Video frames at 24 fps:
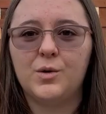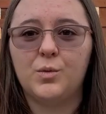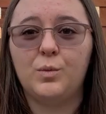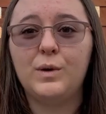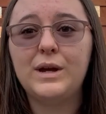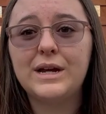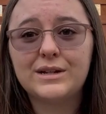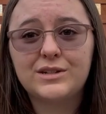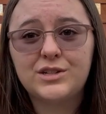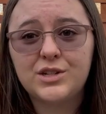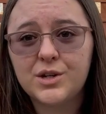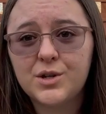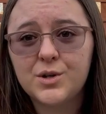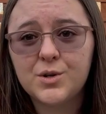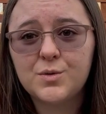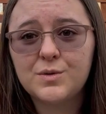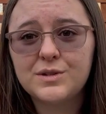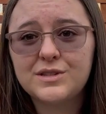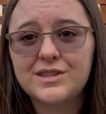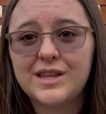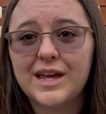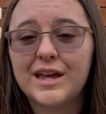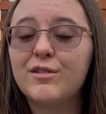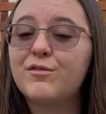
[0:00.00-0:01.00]
Week 2
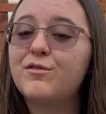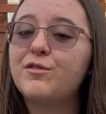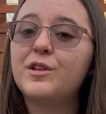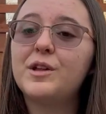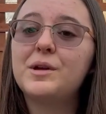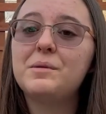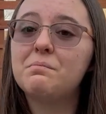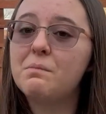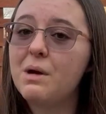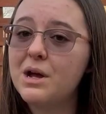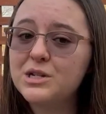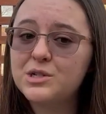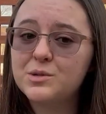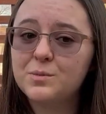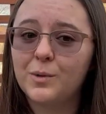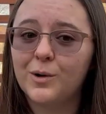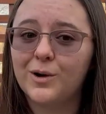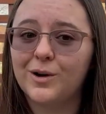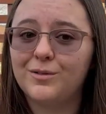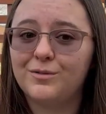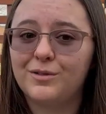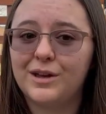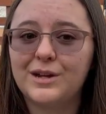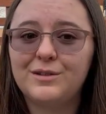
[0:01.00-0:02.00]
was thankfully much
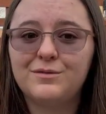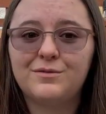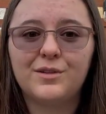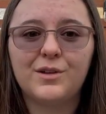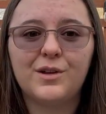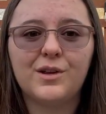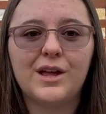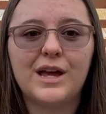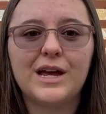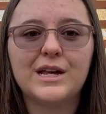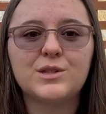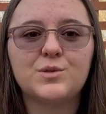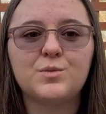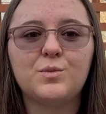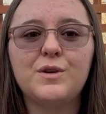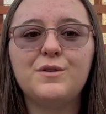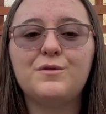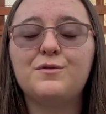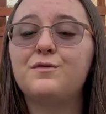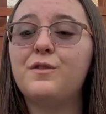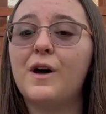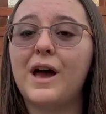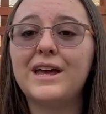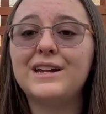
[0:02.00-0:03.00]
more eventful, as we
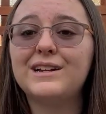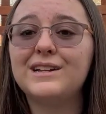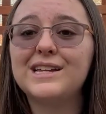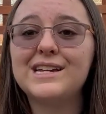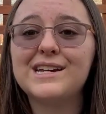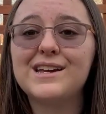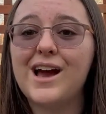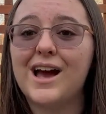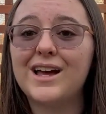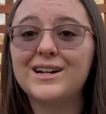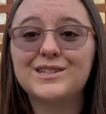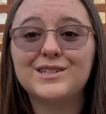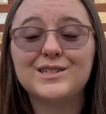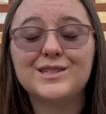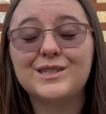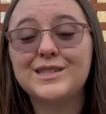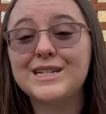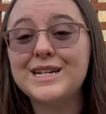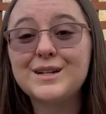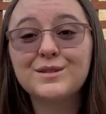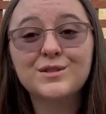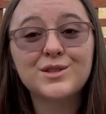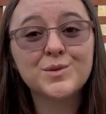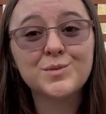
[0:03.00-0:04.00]
finally got to
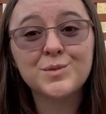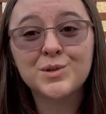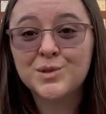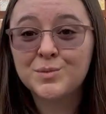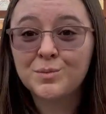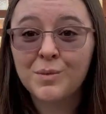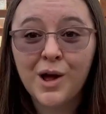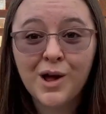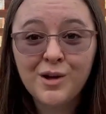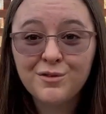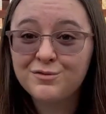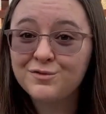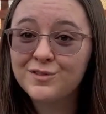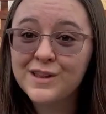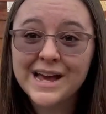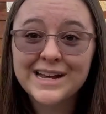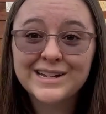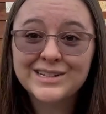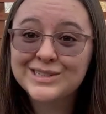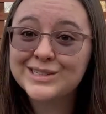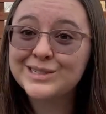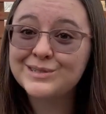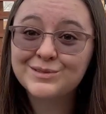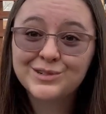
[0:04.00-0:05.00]
see some small
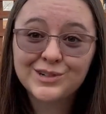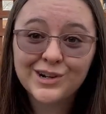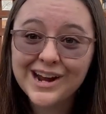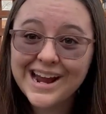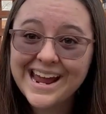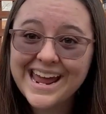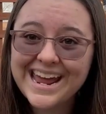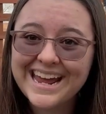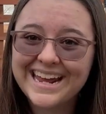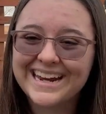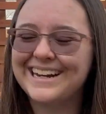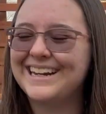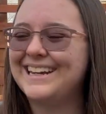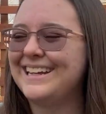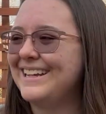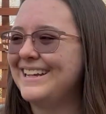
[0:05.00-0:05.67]
flecks of green.